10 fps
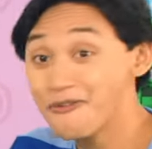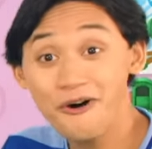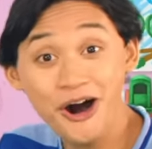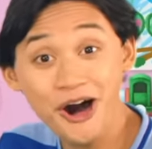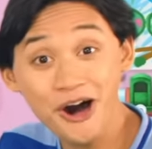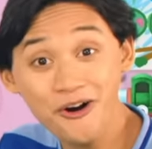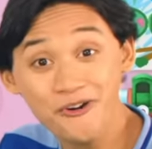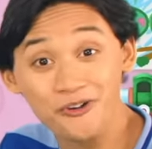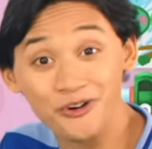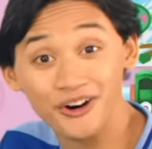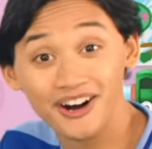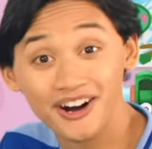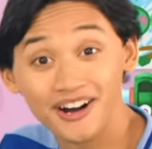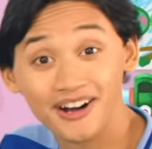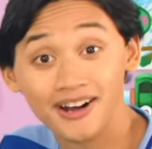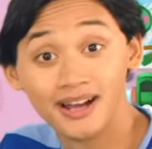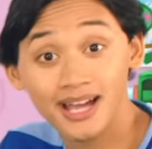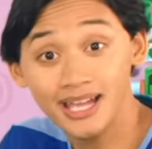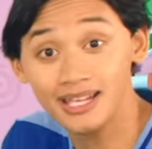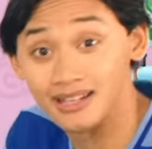Whoa!
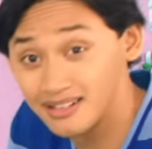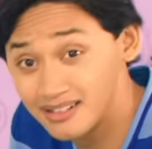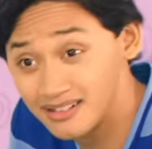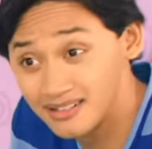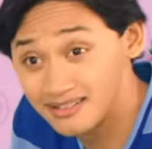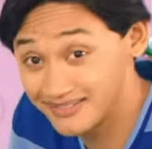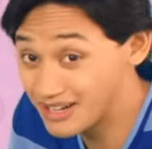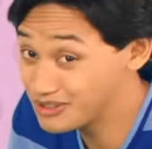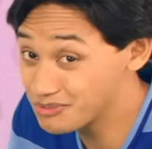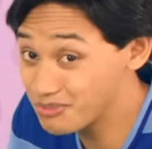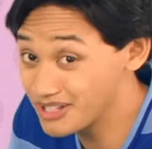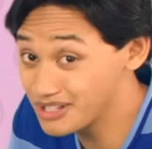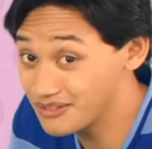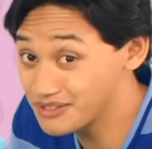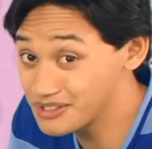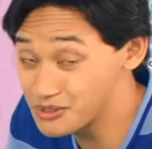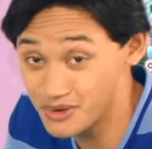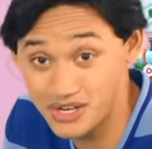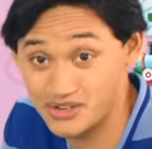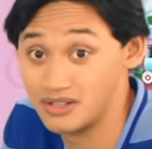Hey, that was a pretty tough
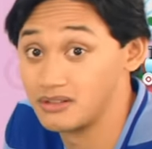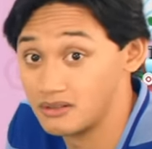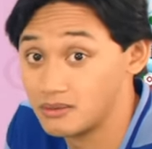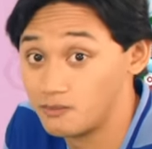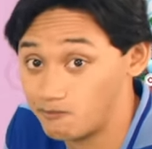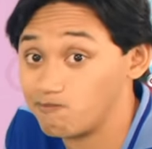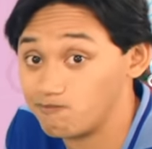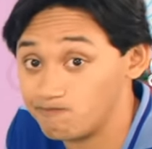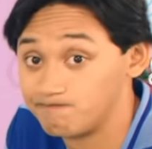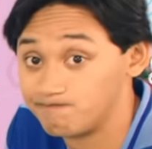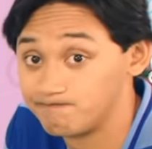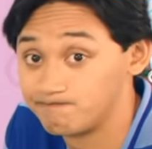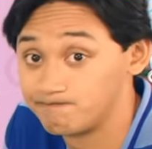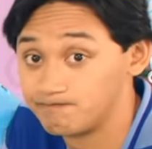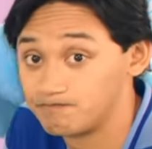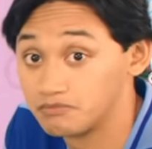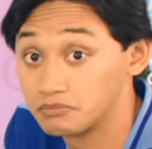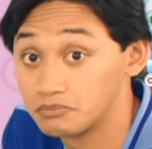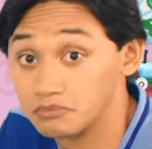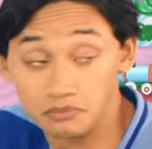situation. Bow, bow, bow,
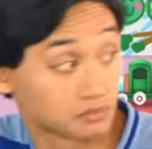bow.